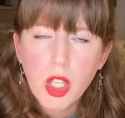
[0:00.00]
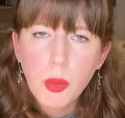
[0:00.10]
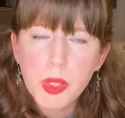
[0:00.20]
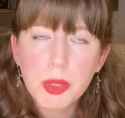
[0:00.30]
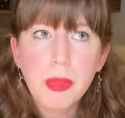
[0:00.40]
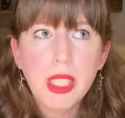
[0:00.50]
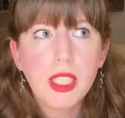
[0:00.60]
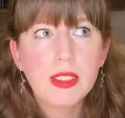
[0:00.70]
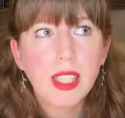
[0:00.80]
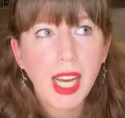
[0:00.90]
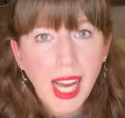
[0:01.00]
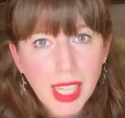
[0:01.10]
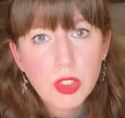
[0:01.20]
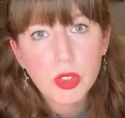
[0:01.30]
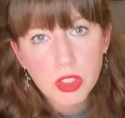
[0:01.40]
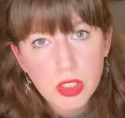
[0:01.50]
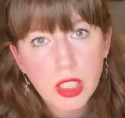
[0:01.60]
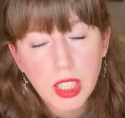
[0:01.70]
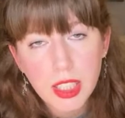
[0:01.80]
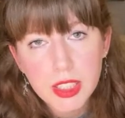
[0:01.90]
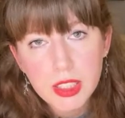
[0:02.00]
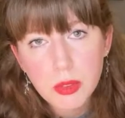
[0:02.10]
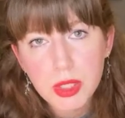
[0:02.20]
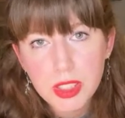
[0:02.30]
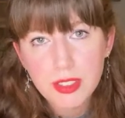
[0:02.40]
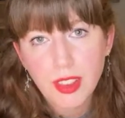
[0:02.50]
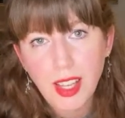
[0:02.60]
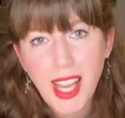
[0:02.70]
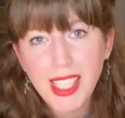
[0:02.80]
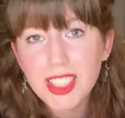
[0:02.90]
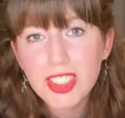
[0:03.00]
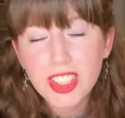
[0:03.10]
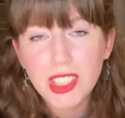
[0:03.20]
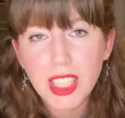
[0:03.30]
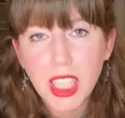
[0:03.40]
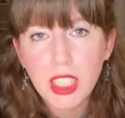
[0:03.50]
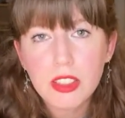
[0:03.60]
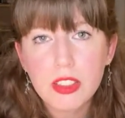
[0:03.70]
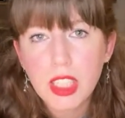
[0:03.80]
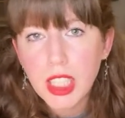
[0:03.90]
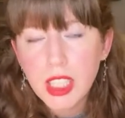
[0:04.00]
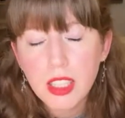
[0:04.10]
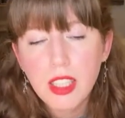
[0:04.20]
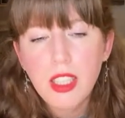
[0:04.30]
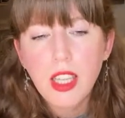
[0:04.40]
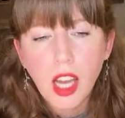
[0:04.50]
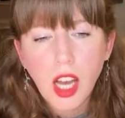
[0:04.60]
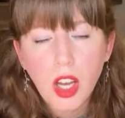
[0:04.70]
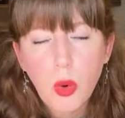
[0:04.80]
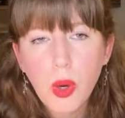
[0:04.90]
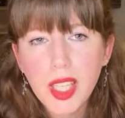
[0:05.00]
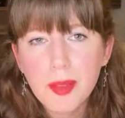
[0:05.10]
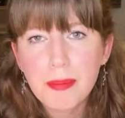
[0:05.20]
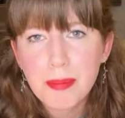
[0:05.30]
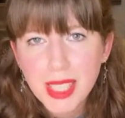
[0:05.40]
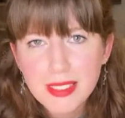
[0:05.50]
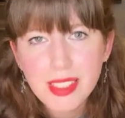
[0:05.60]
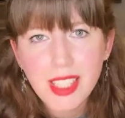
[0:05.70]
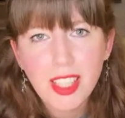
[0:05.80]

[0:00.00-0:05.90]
which makes hadron colliders, which is the H in the LHC, quite messy,